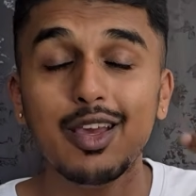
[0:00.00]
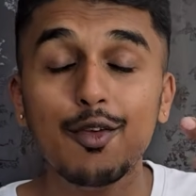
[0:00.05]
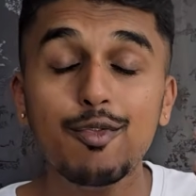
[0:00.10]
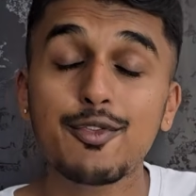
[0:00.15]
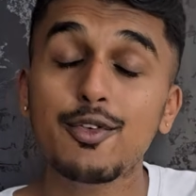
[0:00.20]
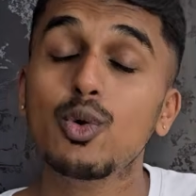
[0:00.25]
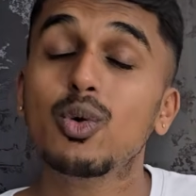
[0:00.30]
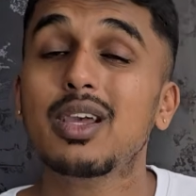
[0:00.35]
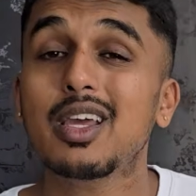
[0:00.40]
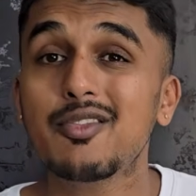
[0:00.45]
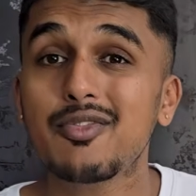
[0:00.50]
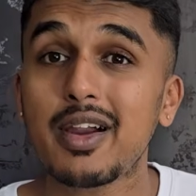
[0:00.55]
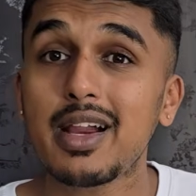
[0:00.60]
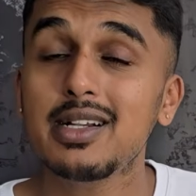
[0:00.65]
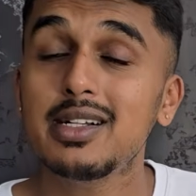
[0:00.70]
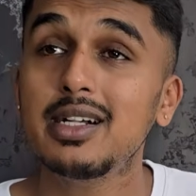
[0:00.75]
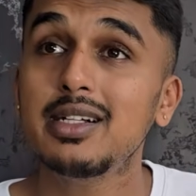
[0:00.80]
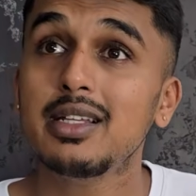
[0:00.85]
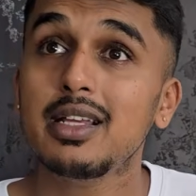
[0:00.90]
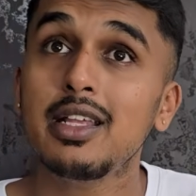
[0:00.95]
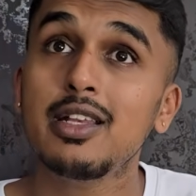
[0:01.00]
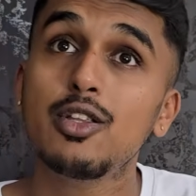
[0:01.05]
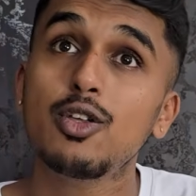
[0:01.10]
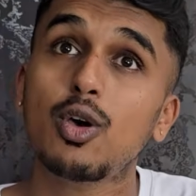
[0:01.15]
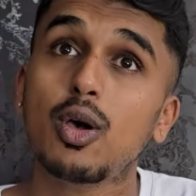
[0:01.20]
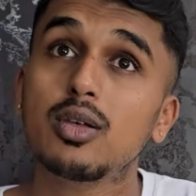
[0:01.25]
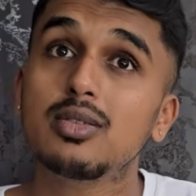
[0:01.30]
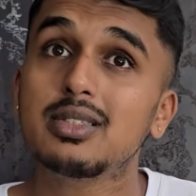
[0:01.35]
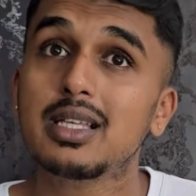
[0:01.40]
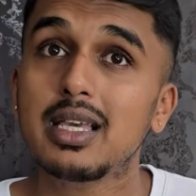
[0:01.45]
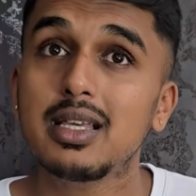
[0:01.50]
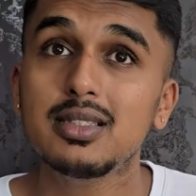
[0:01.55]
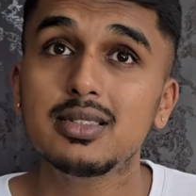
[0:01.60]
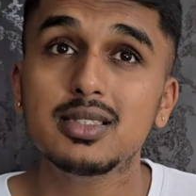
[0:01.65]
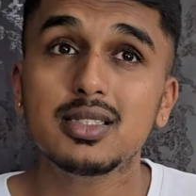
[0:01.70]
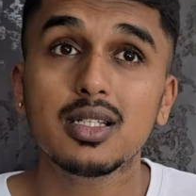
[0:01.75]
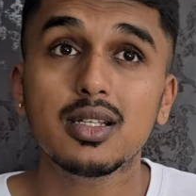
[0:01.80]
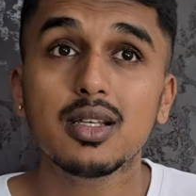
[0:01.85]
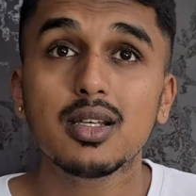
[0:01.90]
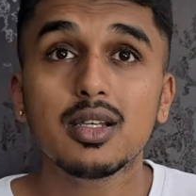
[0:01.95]
If you can find it in your
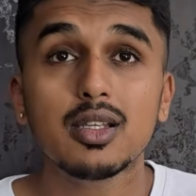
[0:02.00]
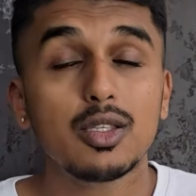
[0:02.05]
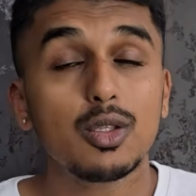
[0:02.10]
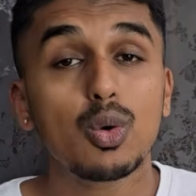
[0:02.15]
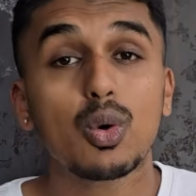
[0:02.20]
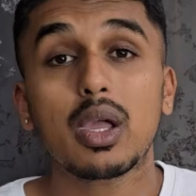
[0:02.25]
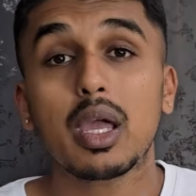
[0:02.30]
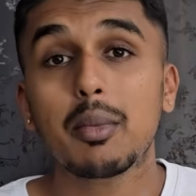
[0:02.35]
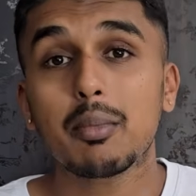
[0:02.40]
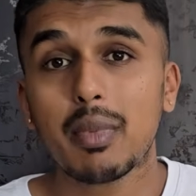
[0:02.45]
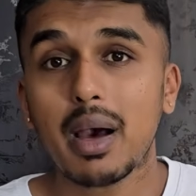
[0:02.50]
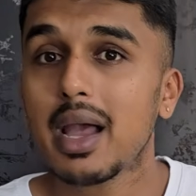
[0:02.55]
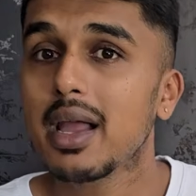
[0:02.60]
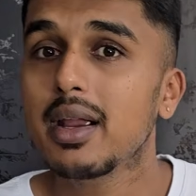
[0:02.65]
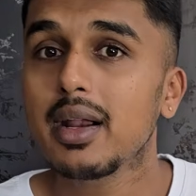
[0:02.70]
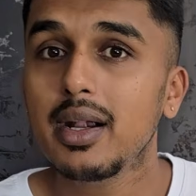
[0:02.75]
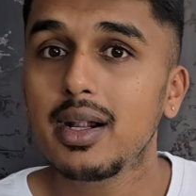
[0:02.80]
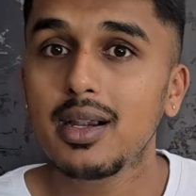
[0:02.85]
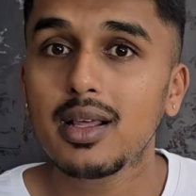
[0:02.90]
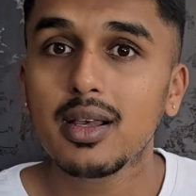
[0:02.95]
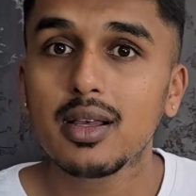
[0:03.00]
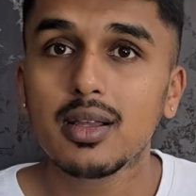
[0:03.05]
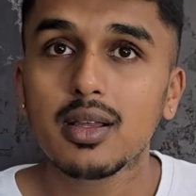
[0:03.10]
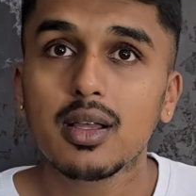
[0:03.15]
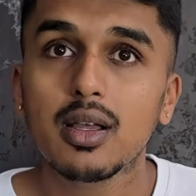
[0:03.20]
size, you can buy it.